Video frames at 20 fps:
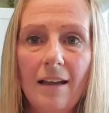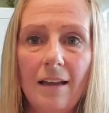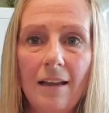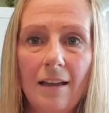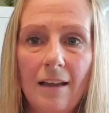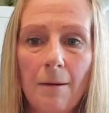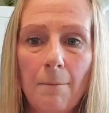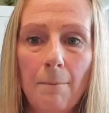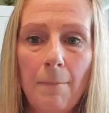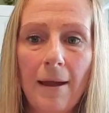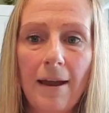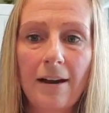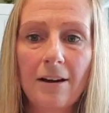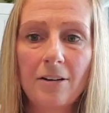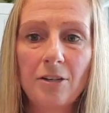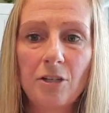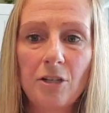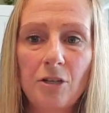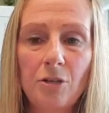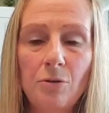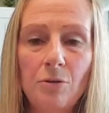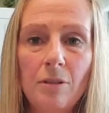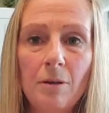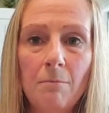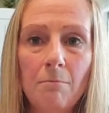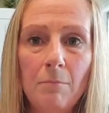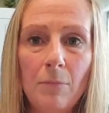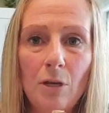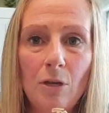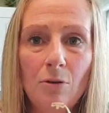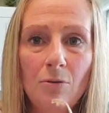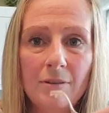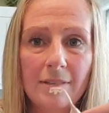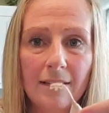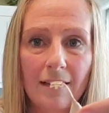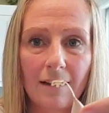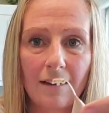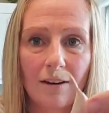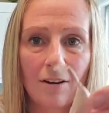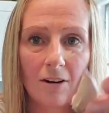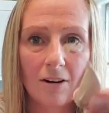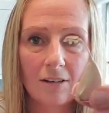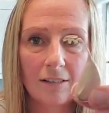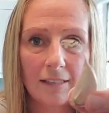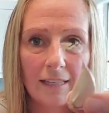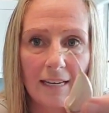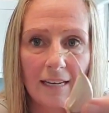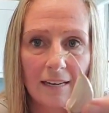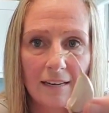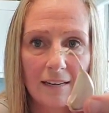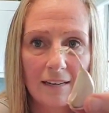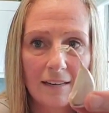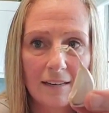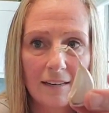compared to the music garlic,